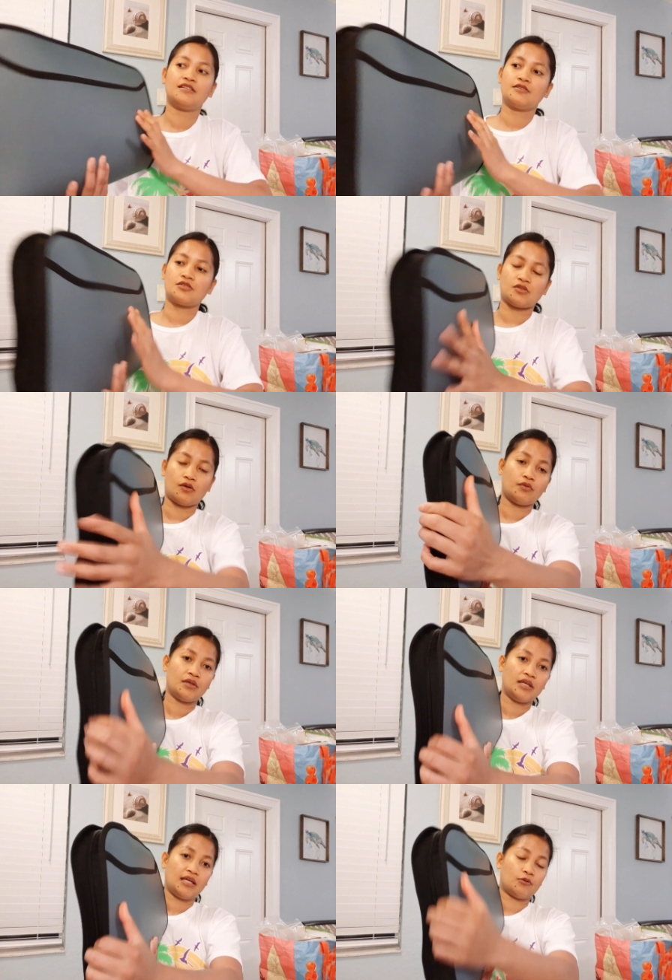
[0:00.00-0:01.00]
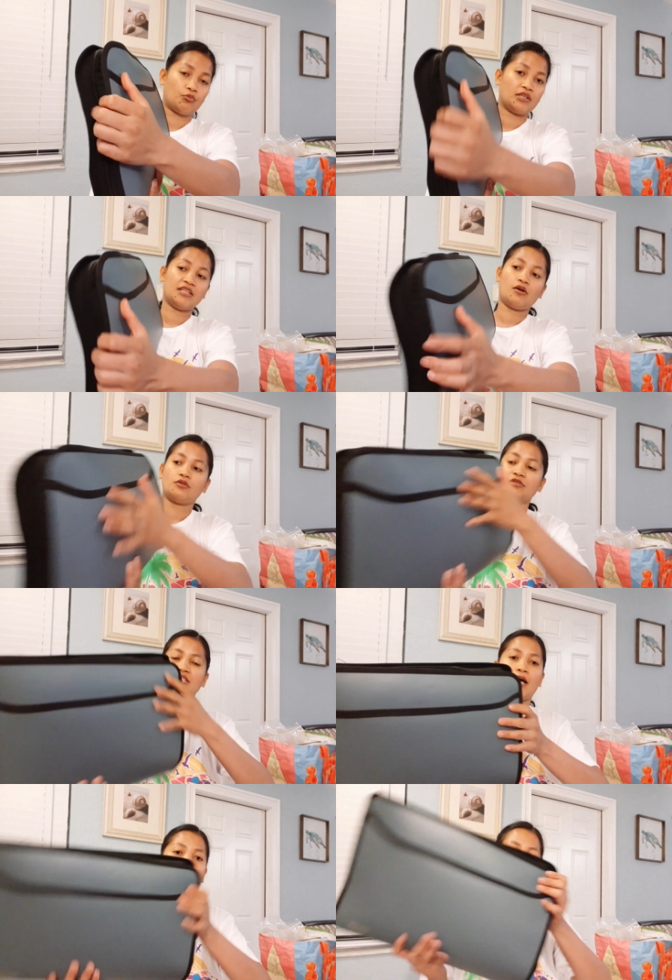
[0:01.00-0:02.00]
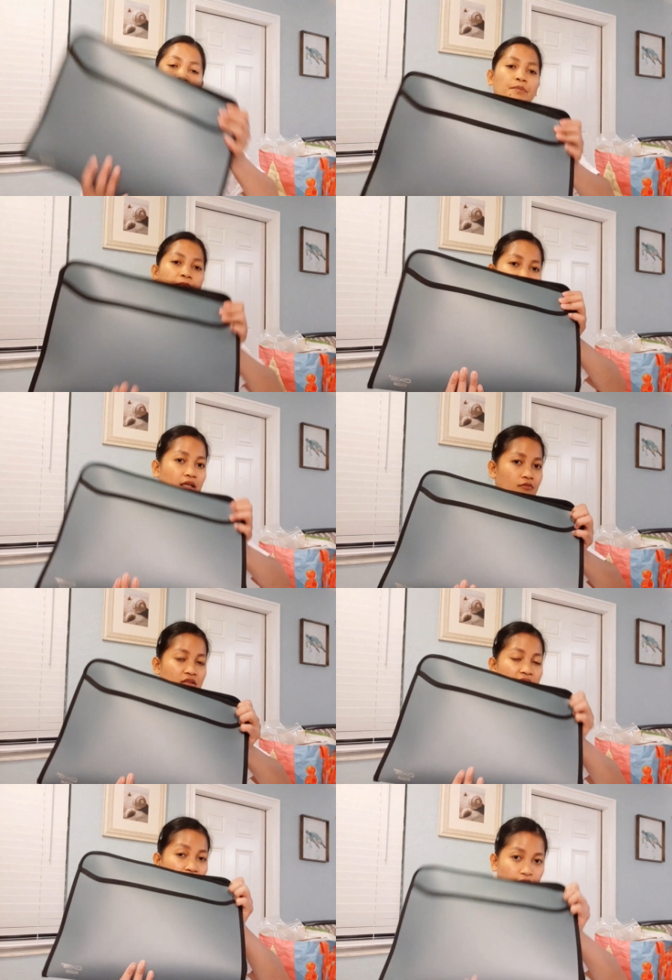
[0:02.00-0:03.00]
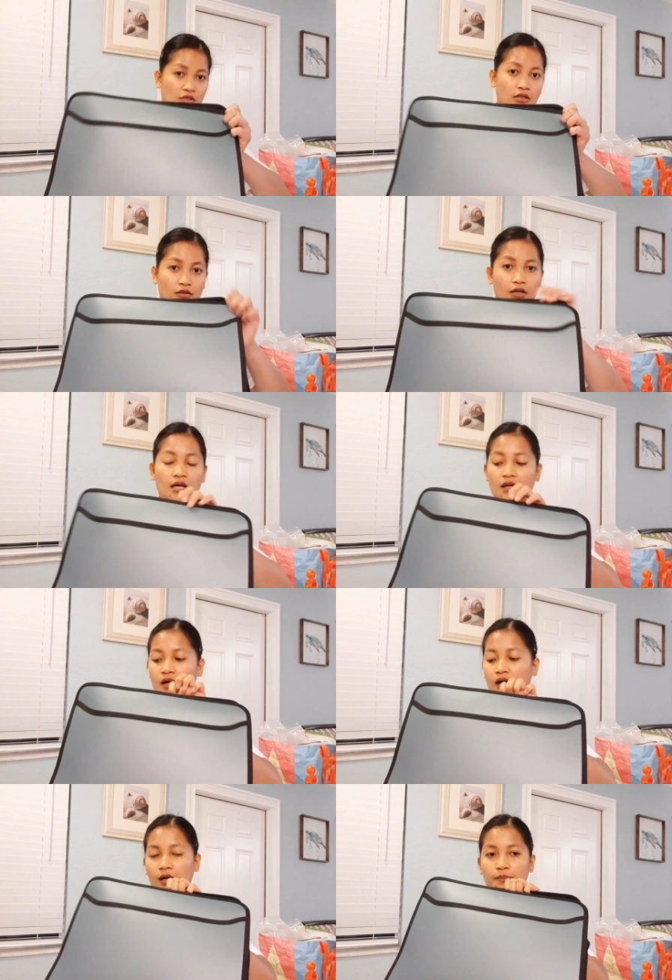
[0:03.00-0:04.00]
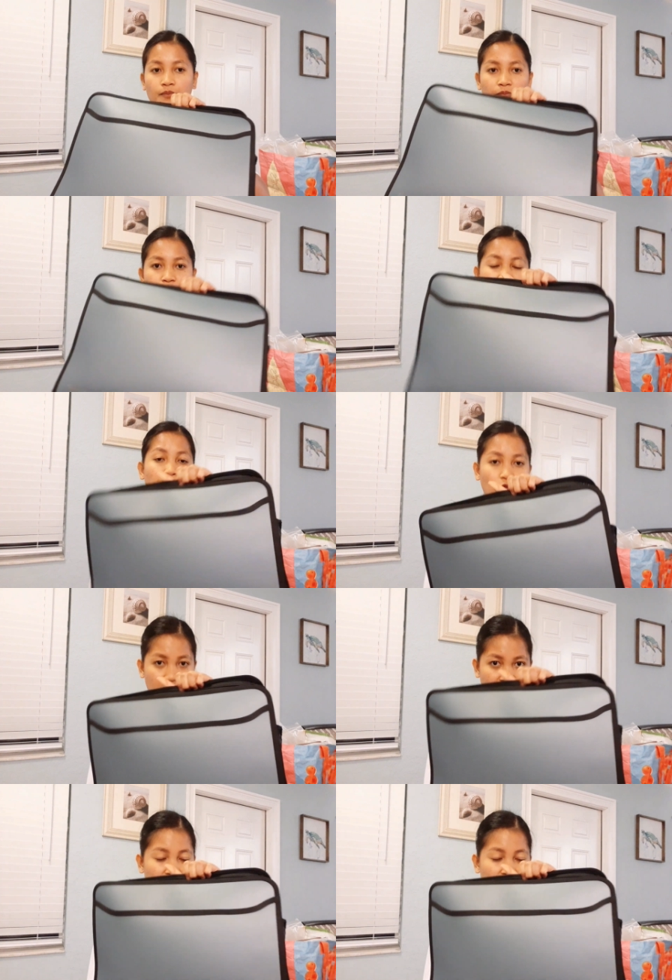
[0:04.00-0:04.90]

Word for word: So it really holds up like heavier um, papers.